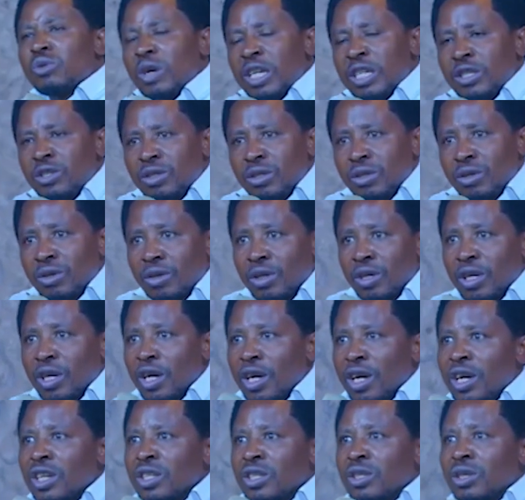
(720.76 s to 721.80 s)
through.
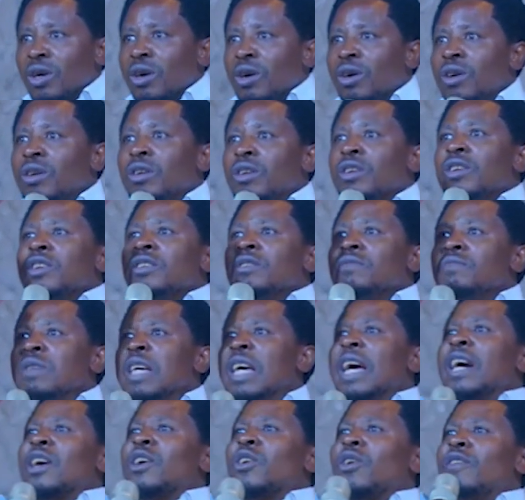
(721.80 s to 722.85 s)
So, be a
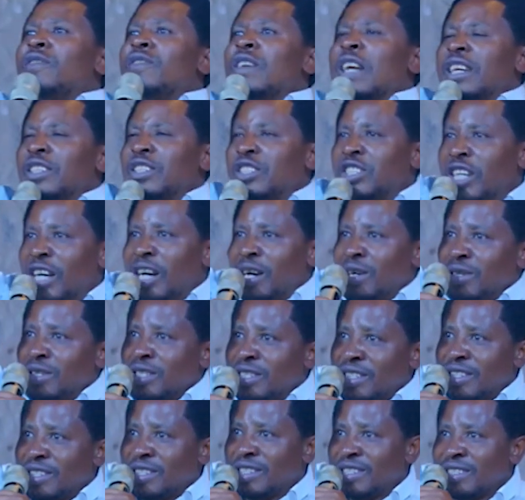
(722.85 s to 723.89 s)
covenant child.
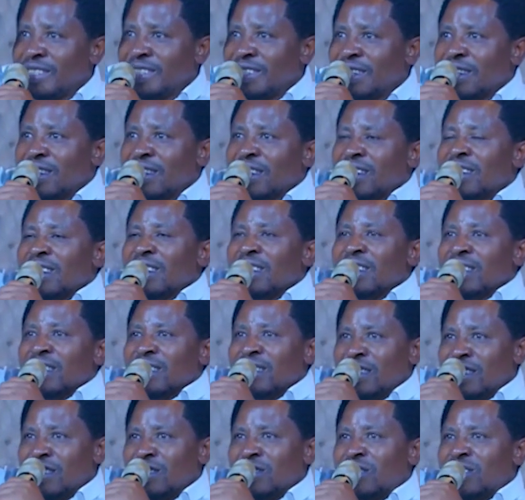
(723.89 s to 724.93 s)

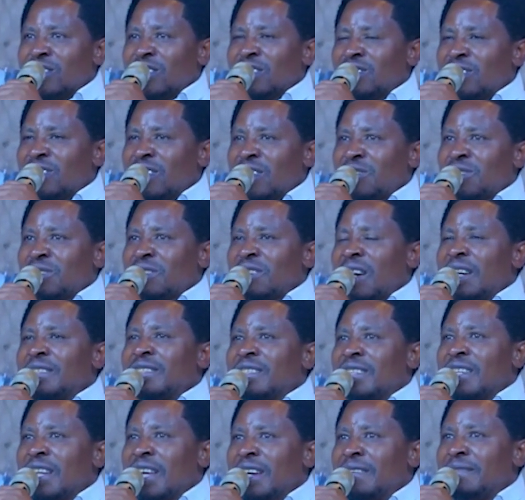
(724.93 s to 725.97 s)
In Jesus Christ's
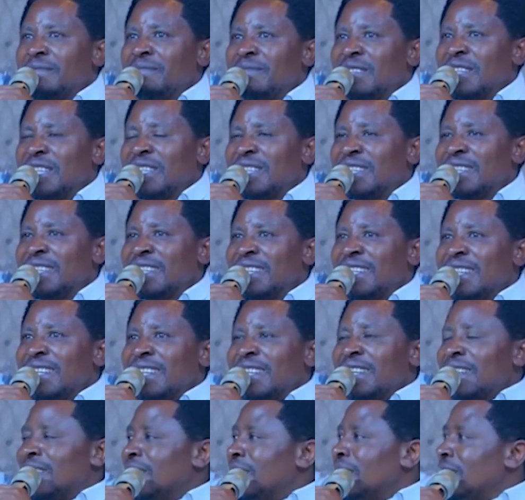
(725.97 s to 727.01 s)
name.
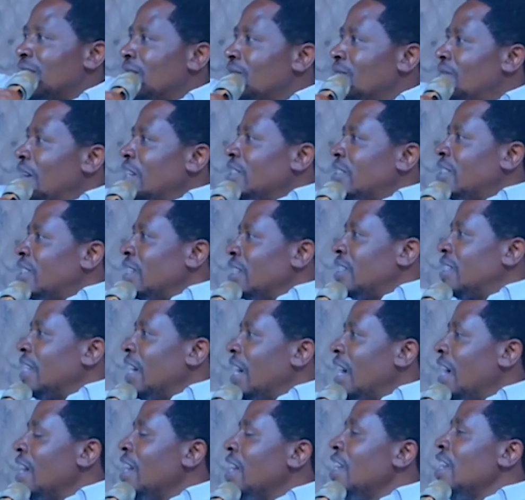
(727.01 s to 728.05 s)
My sister,
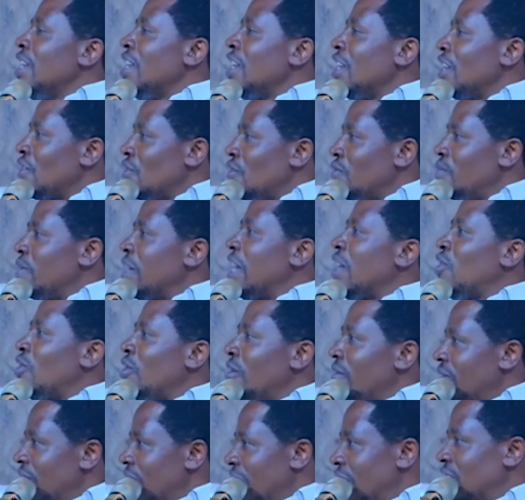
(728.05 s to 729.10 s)
you be a
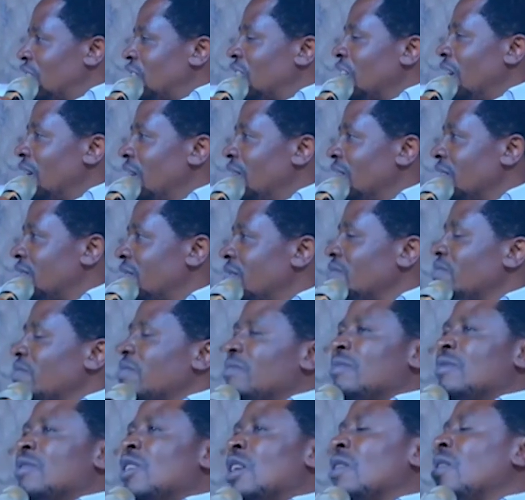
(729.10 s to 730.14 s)
covenant child.
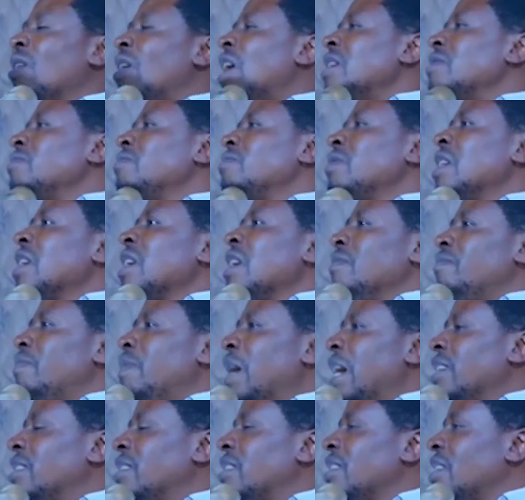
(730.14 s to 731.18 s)
Go and bring a
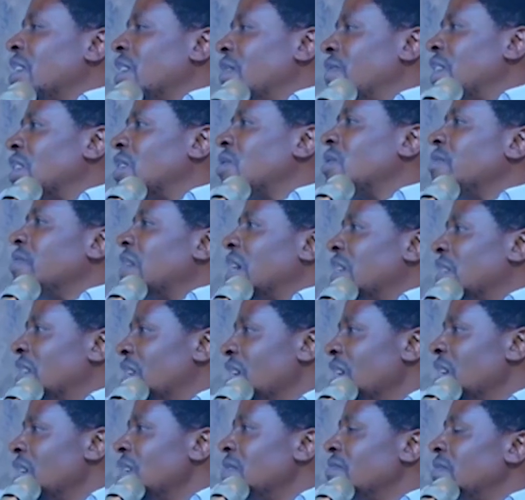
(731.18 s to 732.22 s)
badge. Give it to
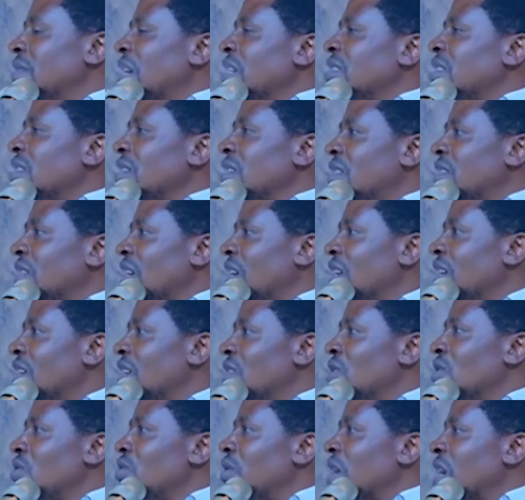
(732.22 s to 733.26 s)
my sister. You
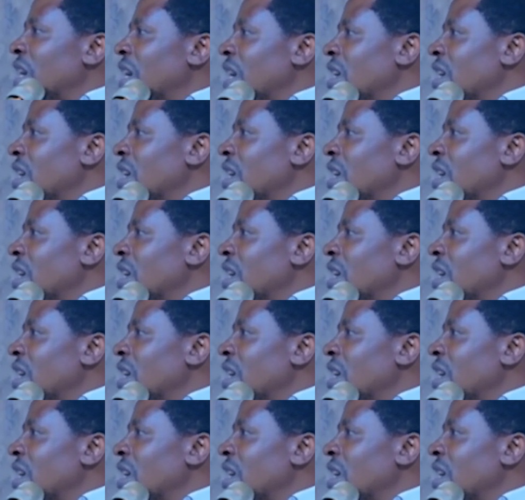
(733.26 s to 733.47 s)
wear